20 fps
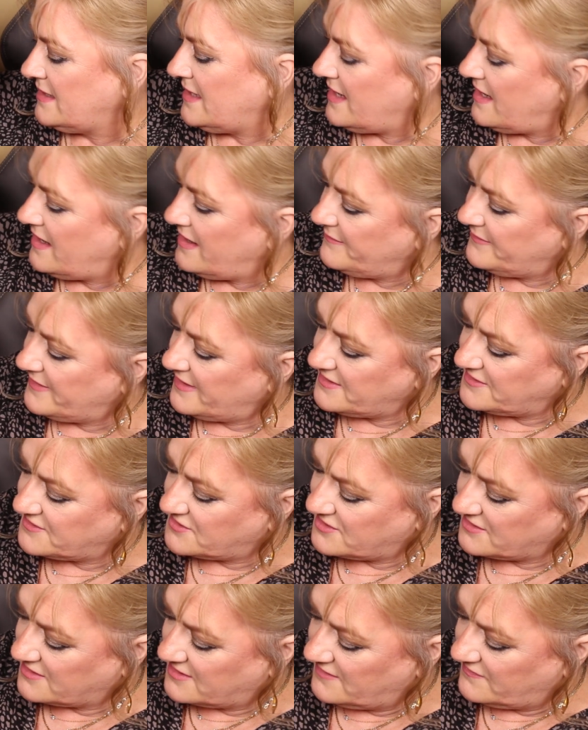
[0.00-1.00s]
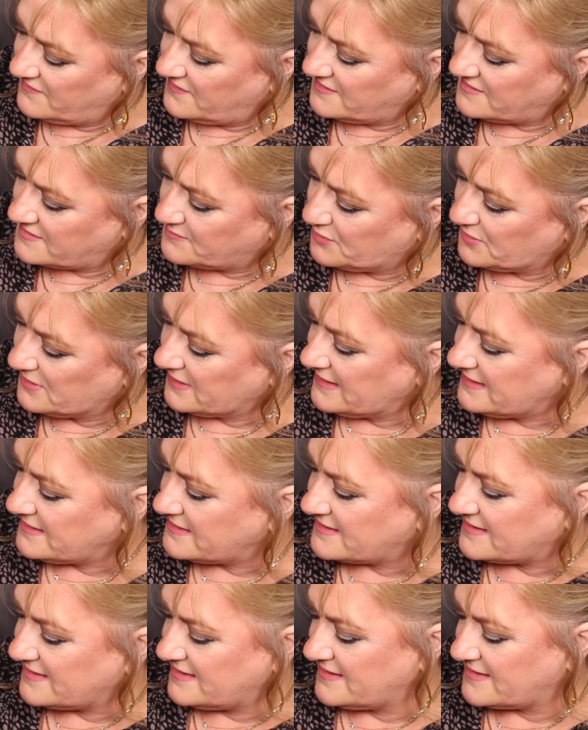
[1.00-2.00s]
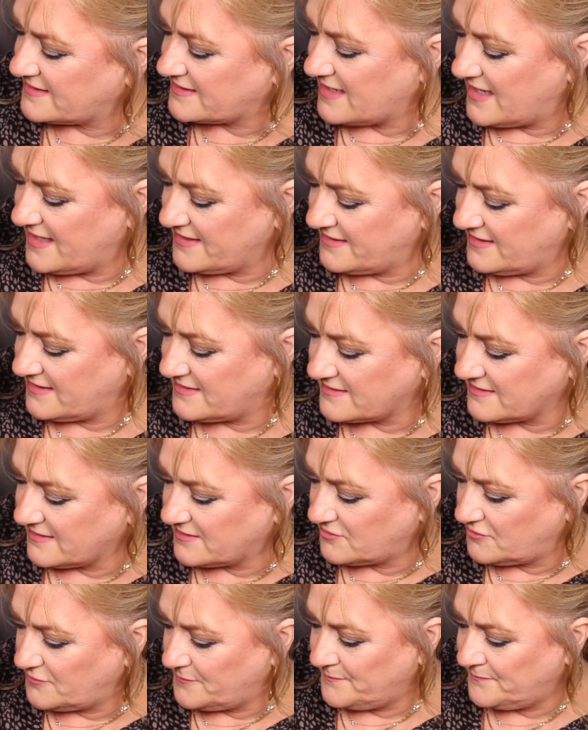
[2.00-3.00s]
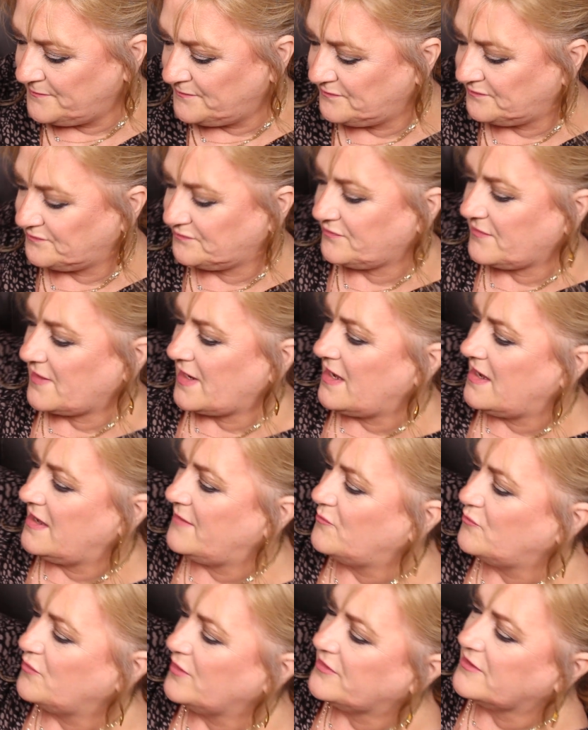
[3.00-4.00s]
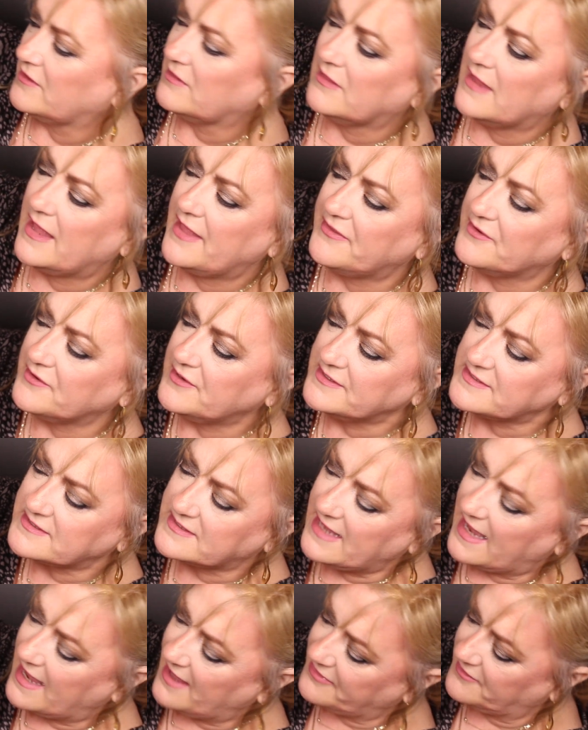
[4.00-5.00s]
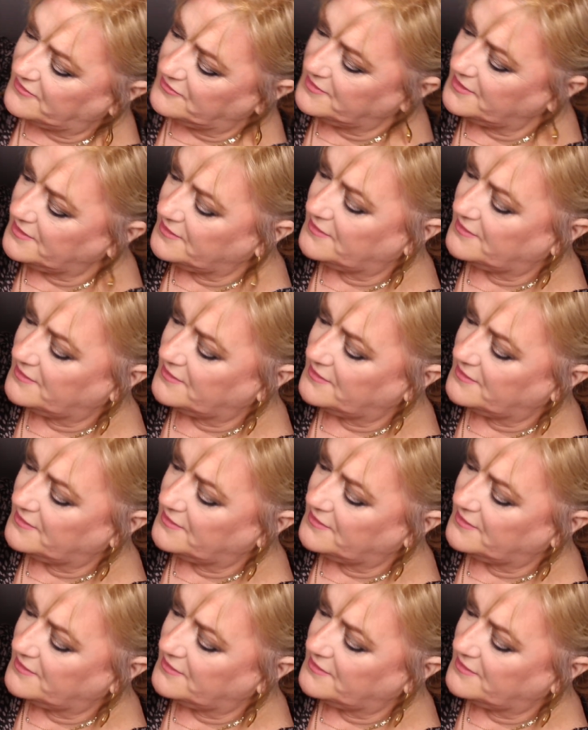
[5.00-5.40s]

Um, to give these pleats, it's got these little, um, where the leather is gathered,